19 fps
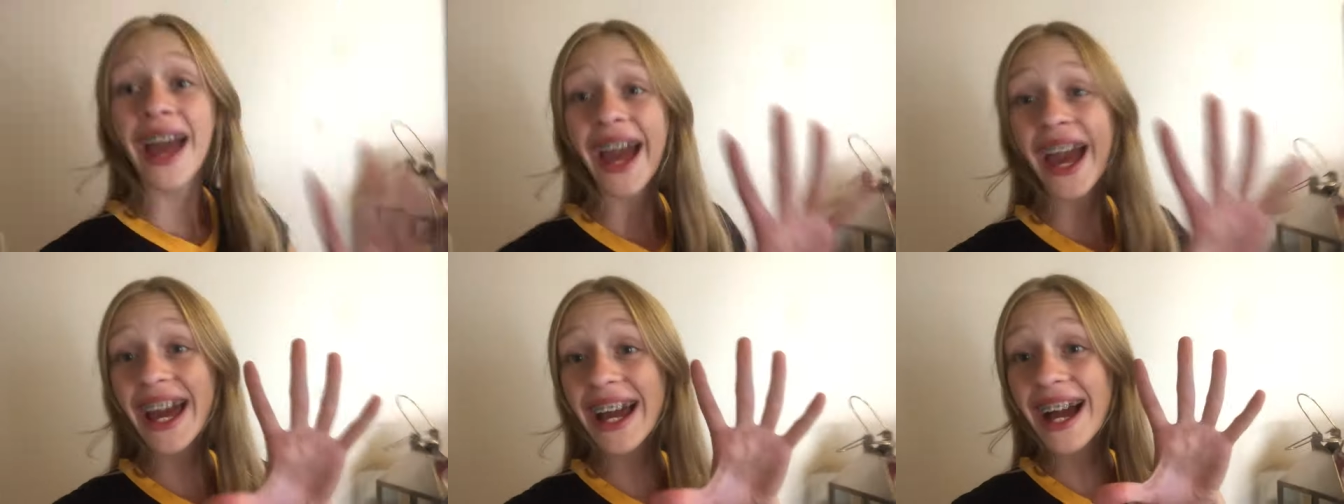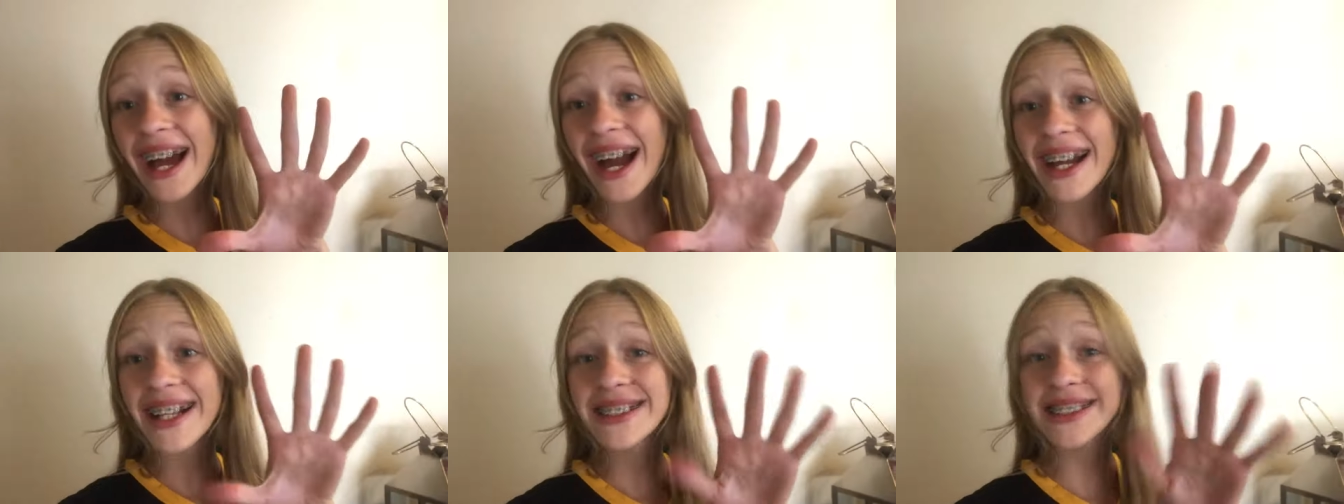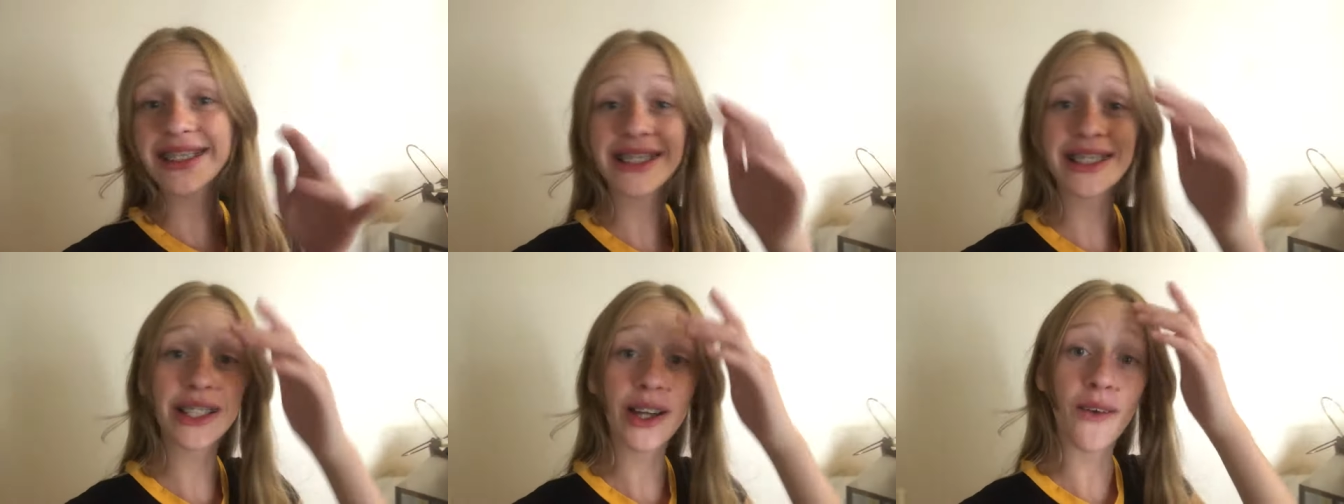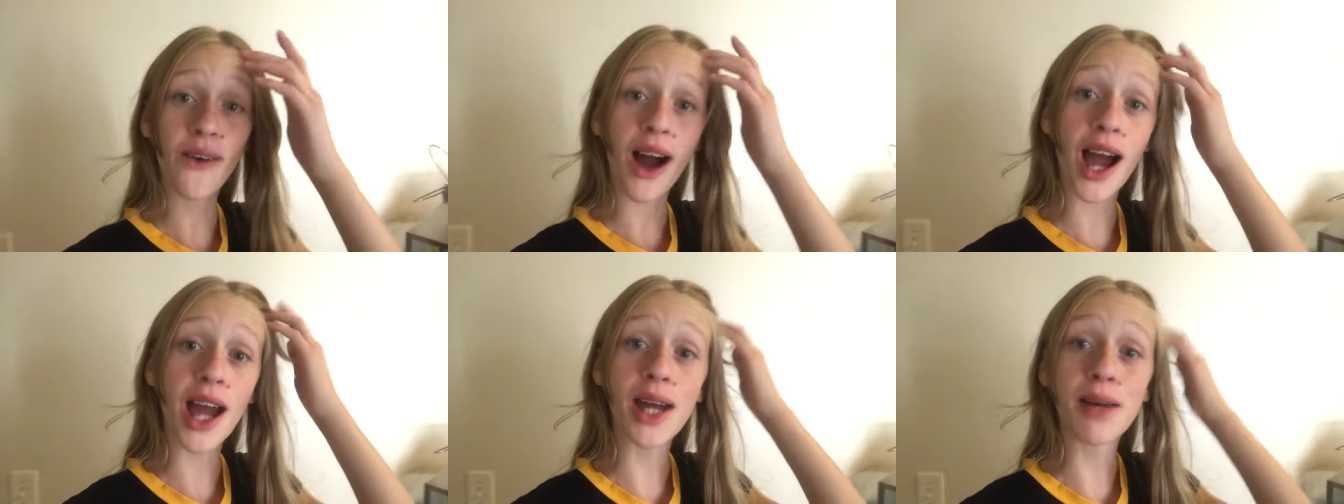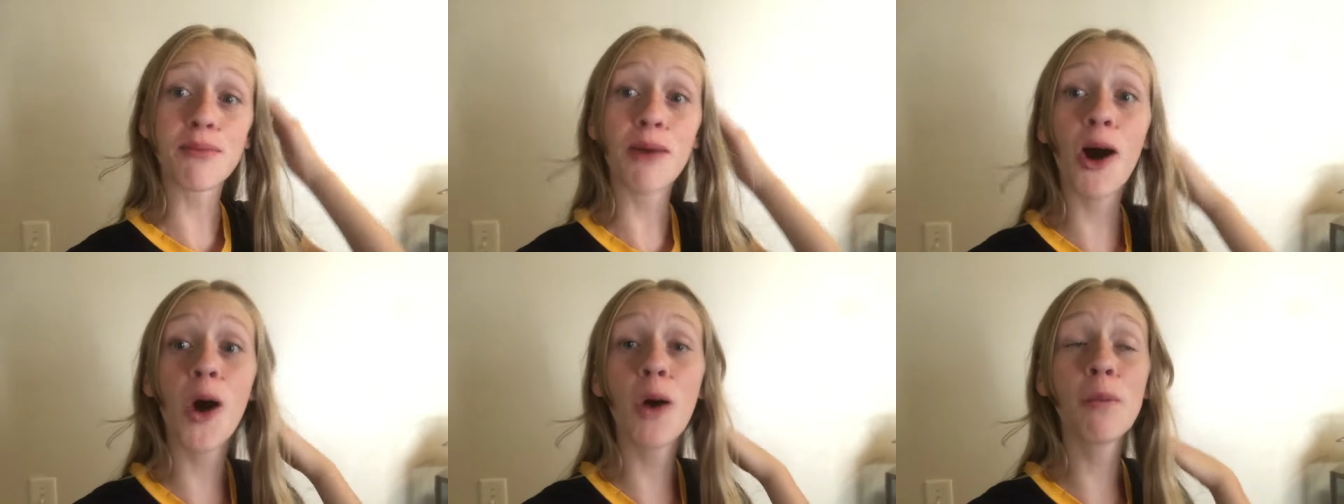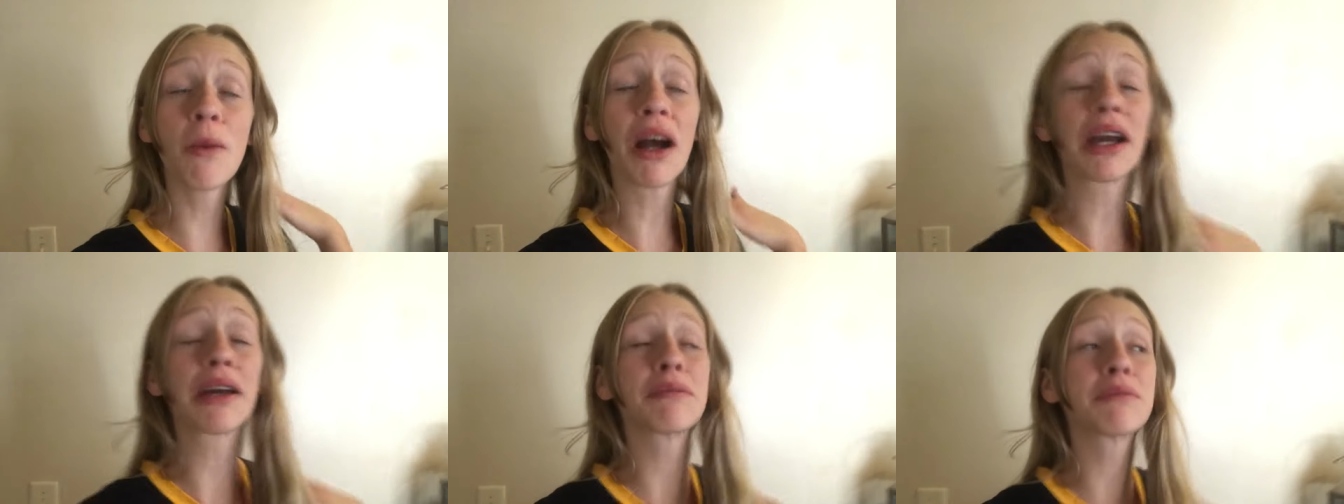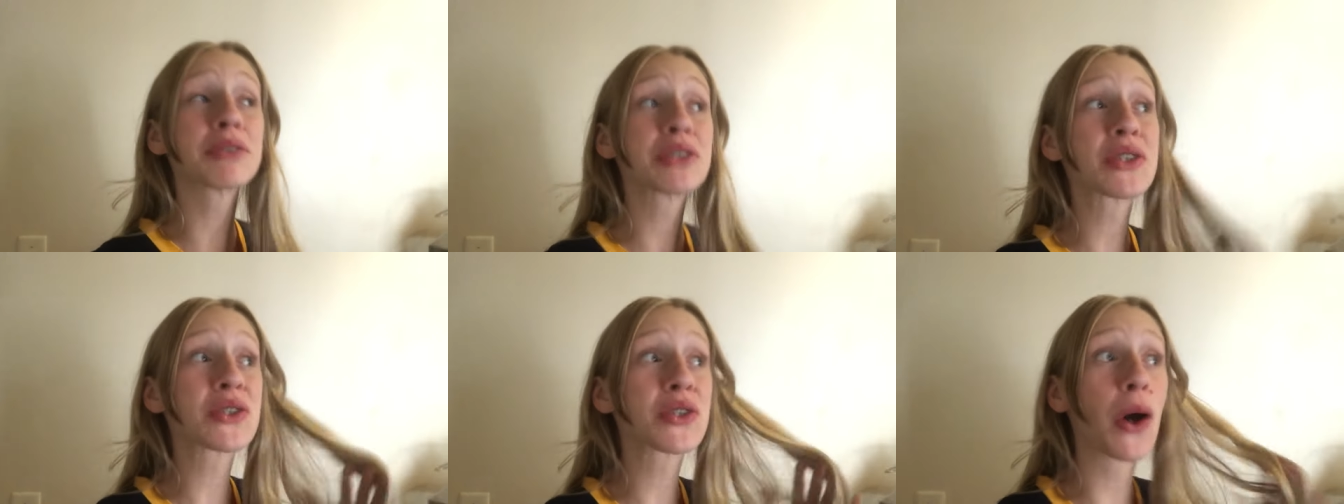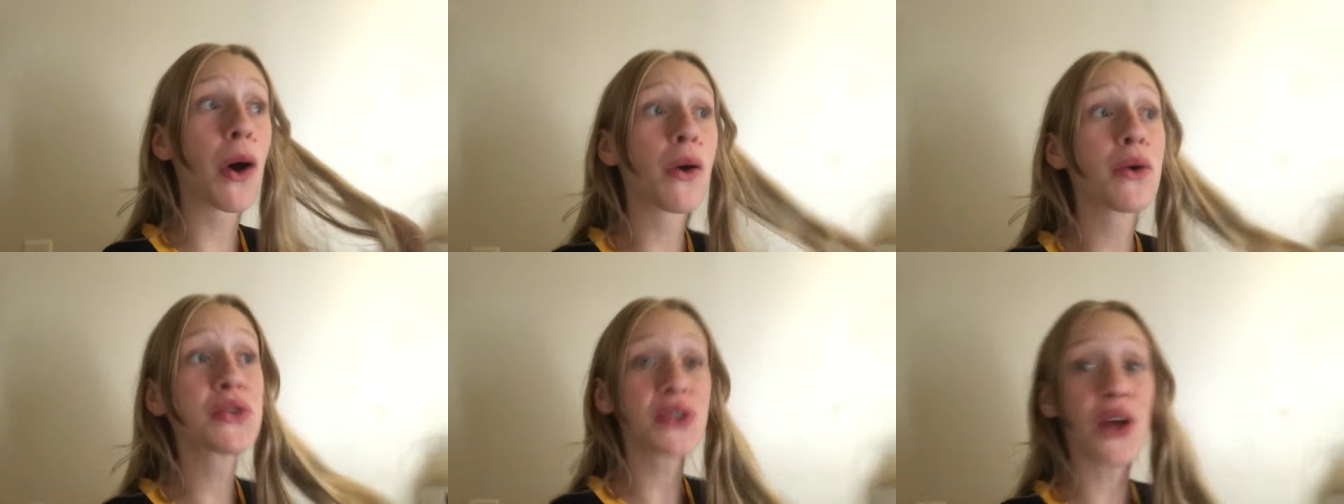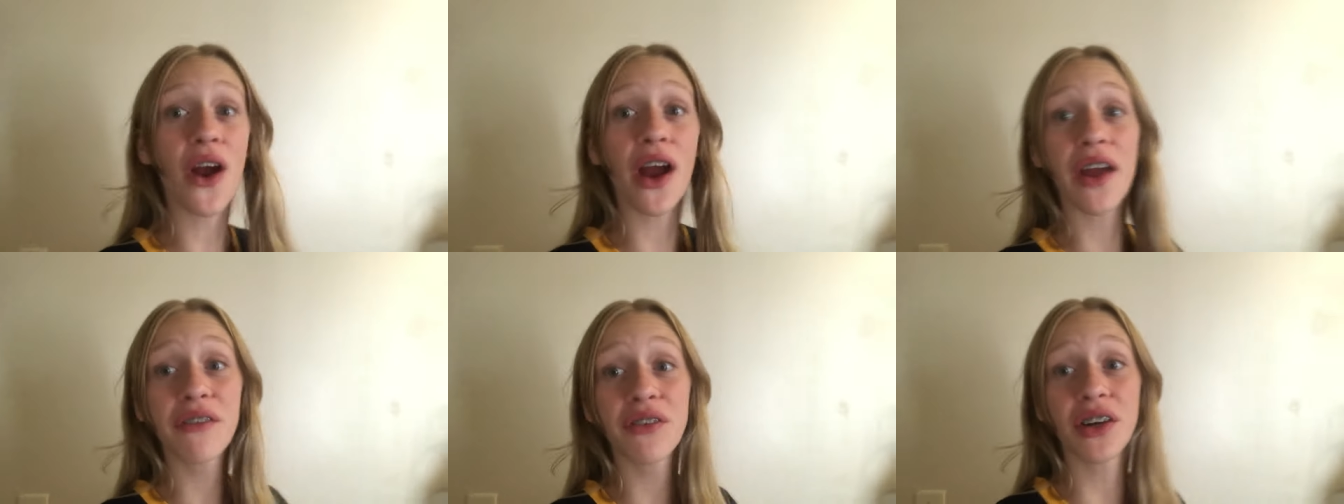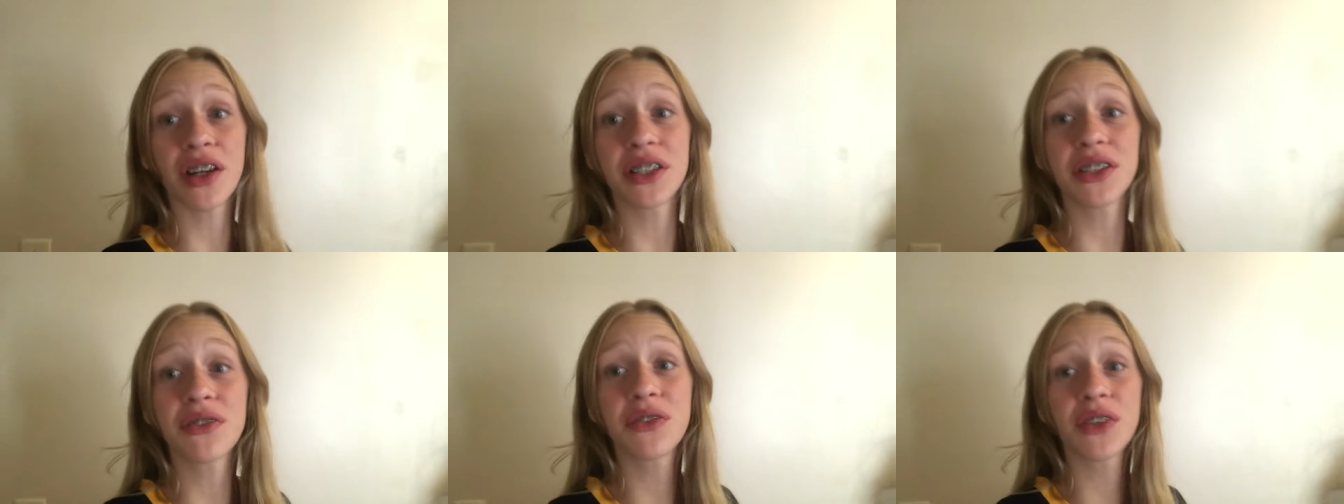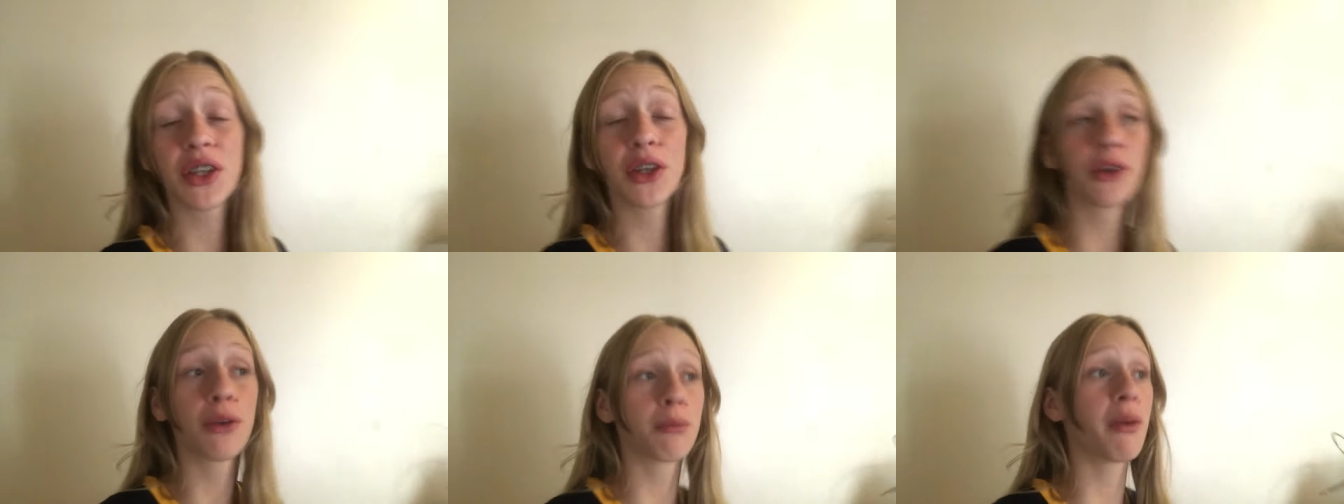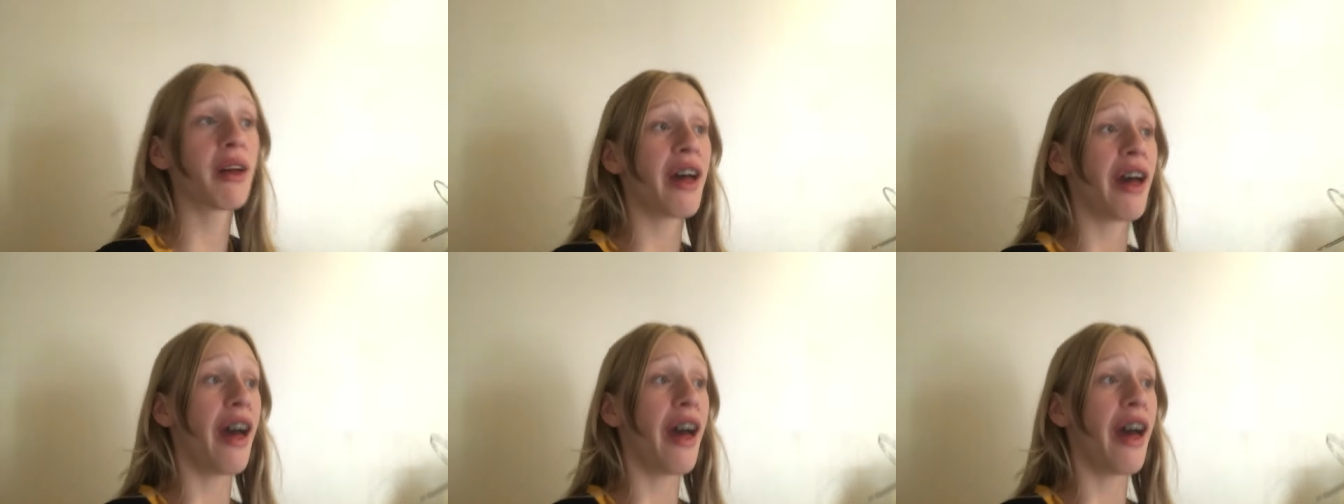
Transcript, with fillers: Hey guys, so I am home. I am so sorry I forgot to film.